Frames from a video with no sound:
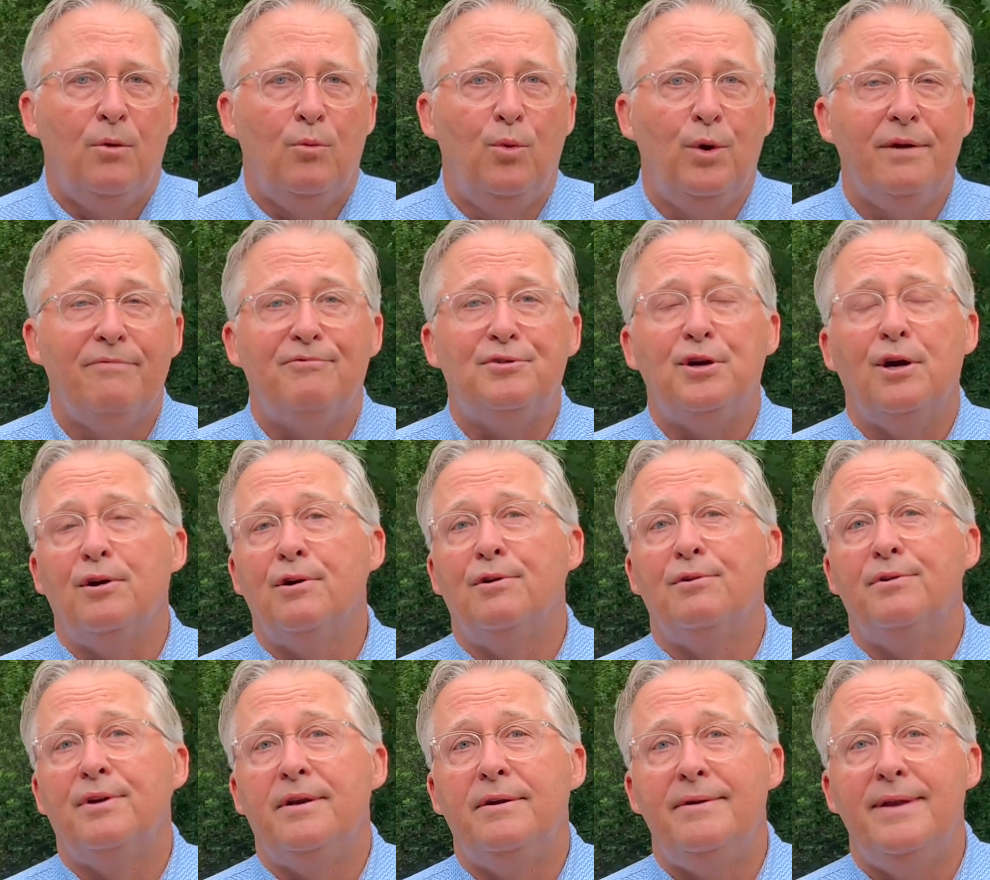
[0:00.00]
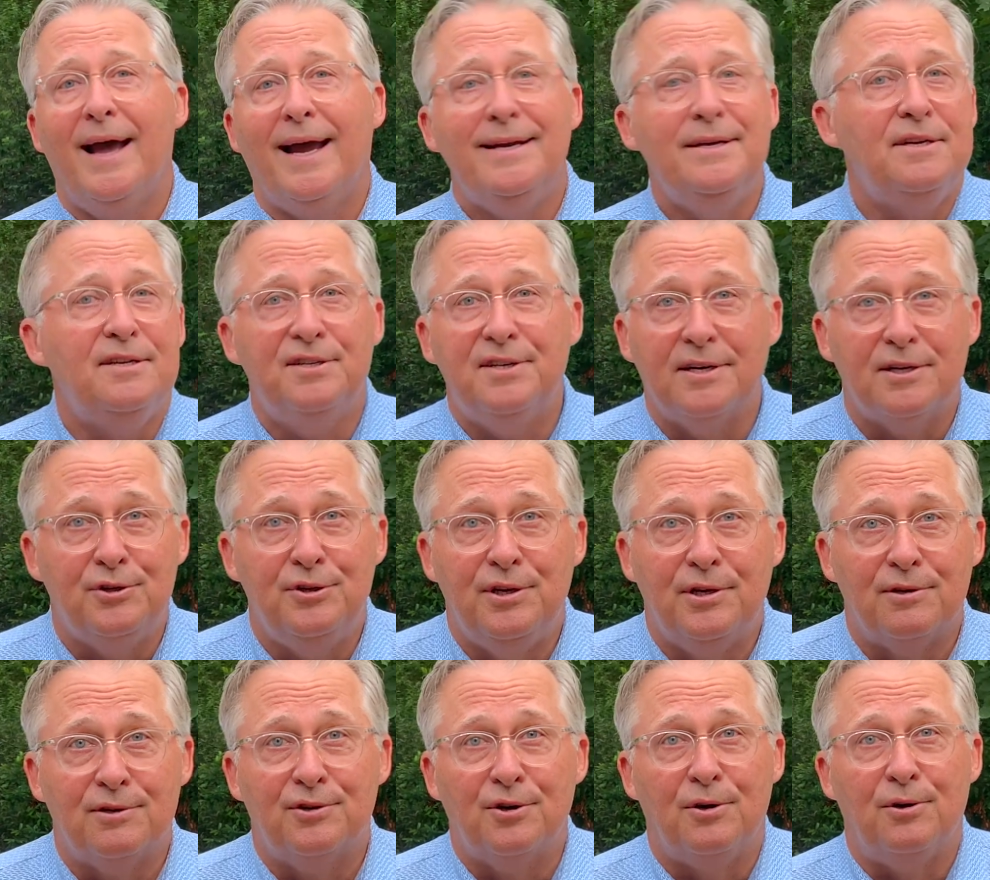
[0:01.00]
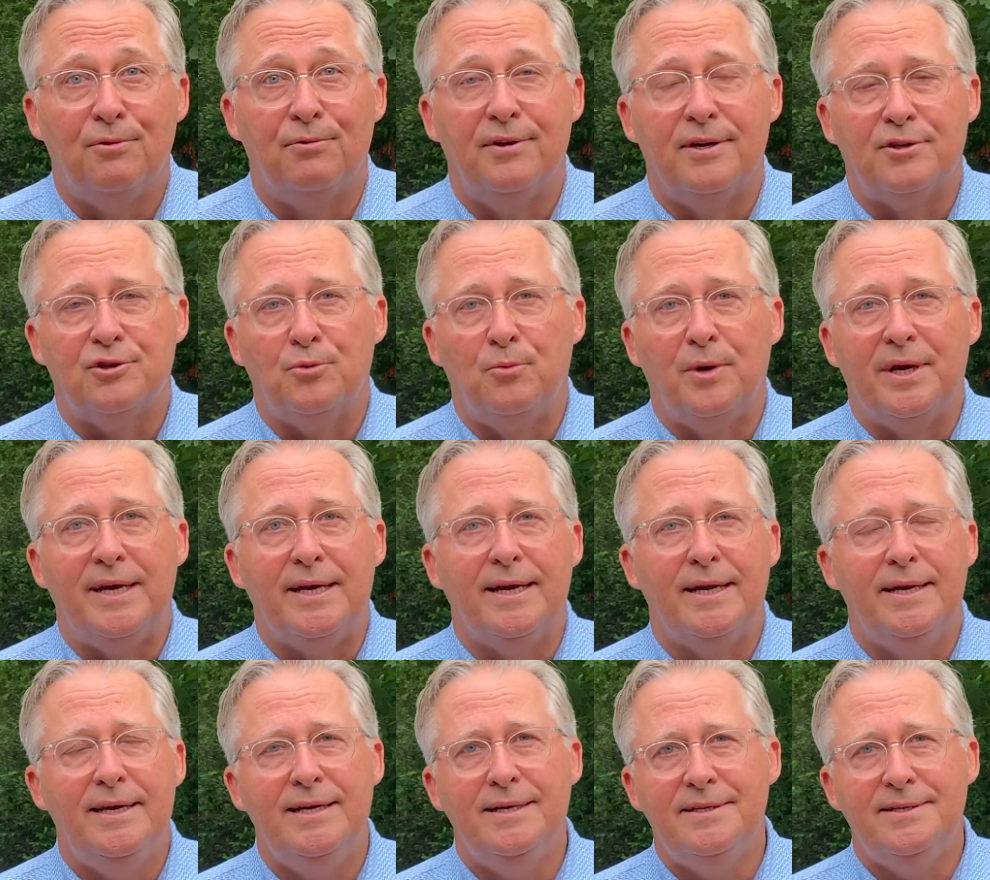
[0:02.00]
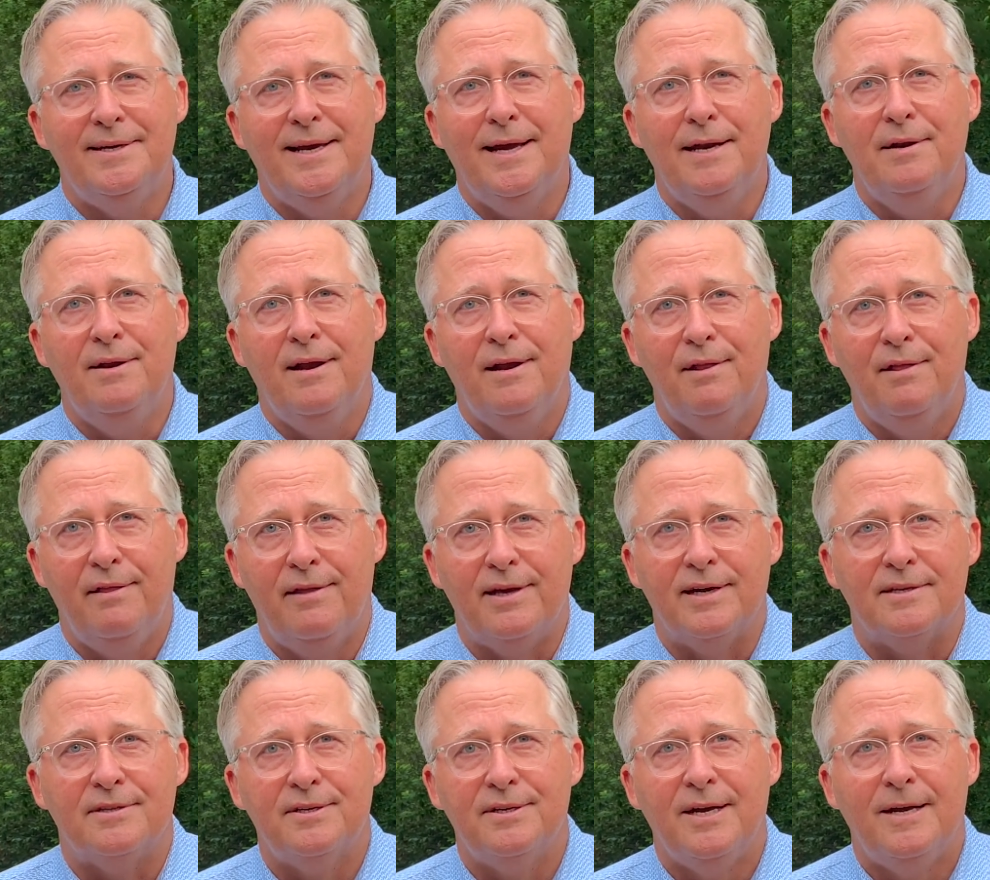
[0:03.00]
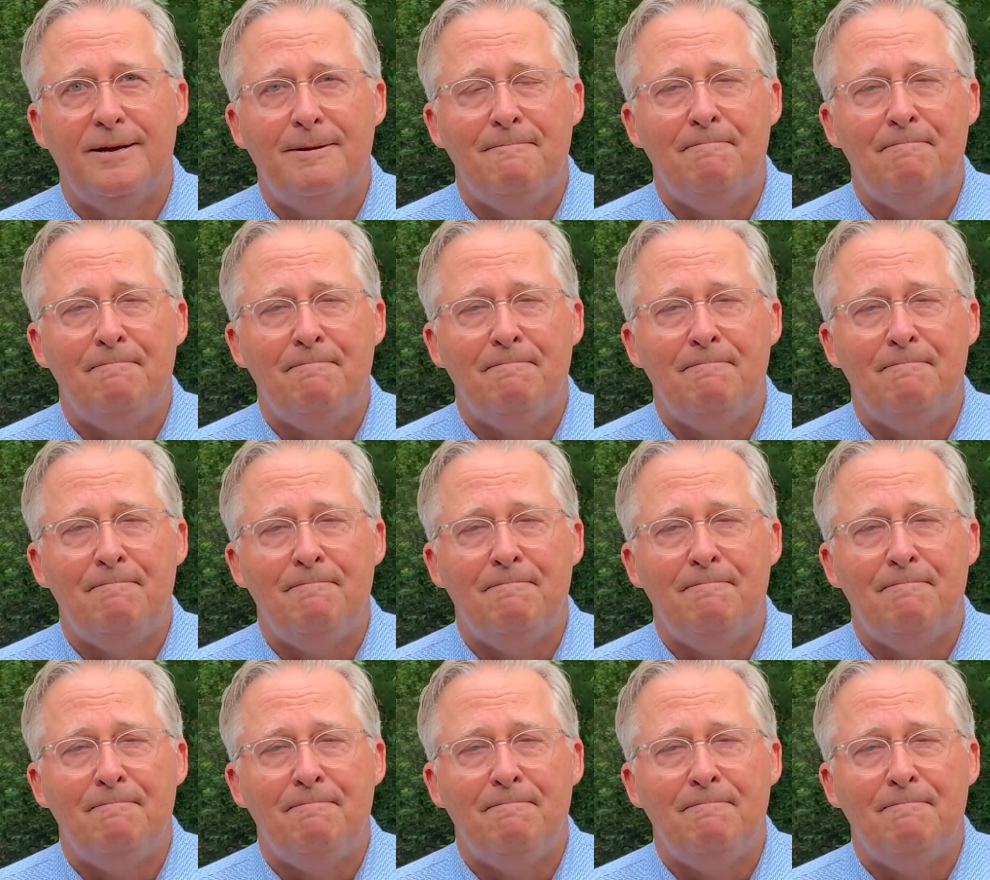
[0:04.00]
would have turned 96 years old this week. And he said this